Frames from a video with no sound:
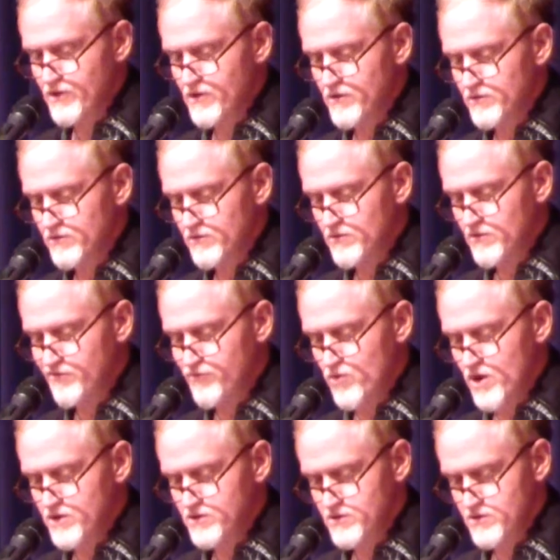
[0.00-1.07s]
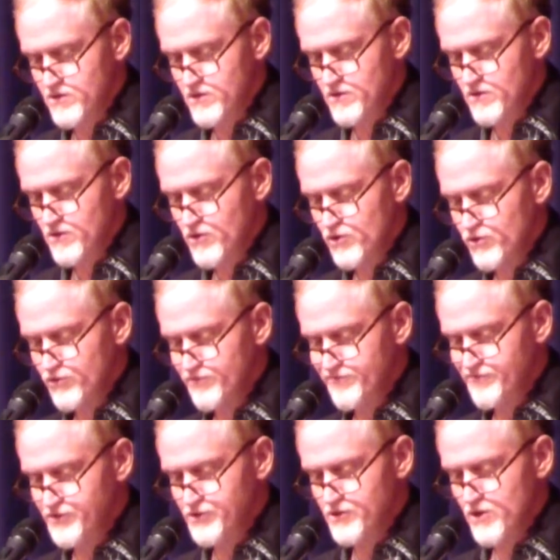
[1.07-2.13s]
the color of rust,
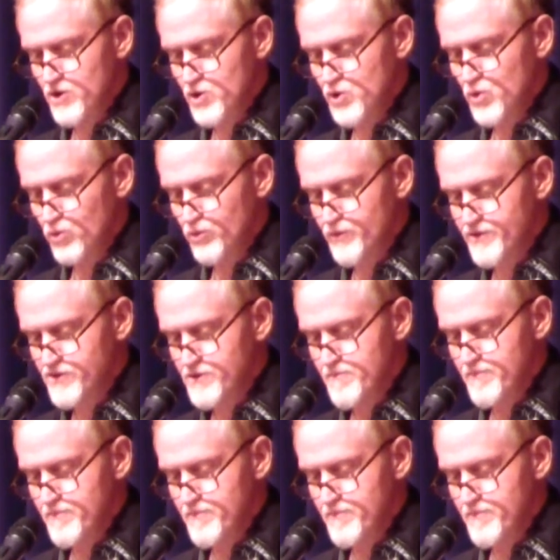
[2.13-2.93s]
hooves, dolorous